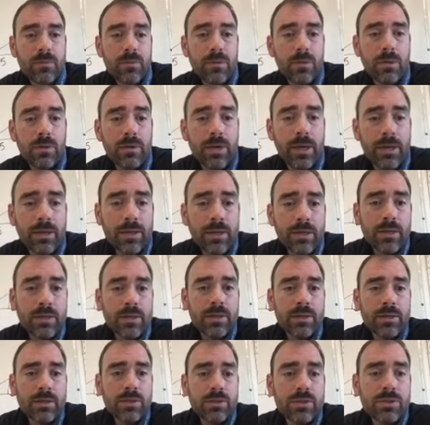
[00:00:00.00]
Okay,
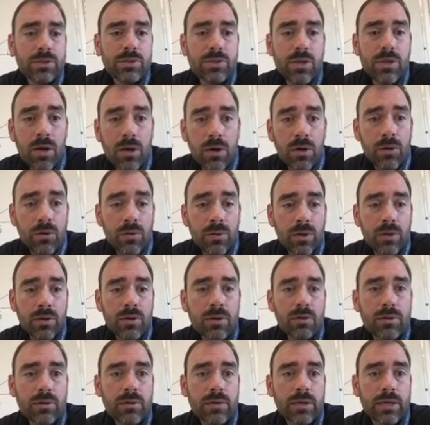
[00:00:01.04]
so
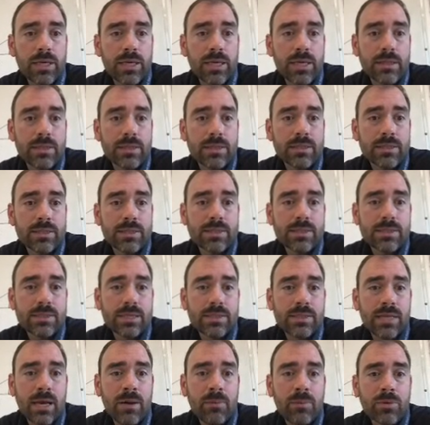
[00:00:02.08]
looking at this, it
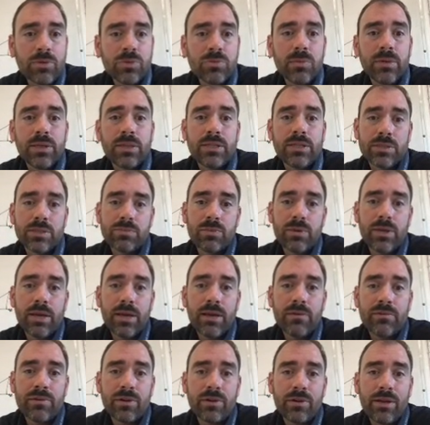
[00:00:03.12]
says how much money does Priya
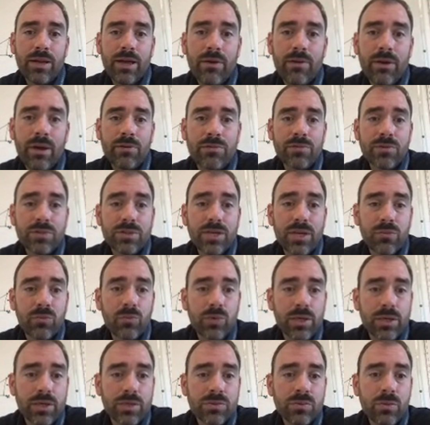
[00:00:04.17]
have in her account after 10
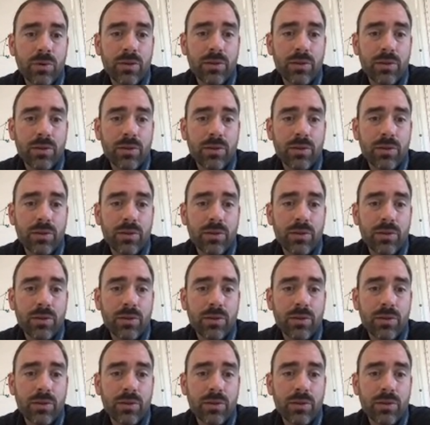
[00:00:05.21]
weeks?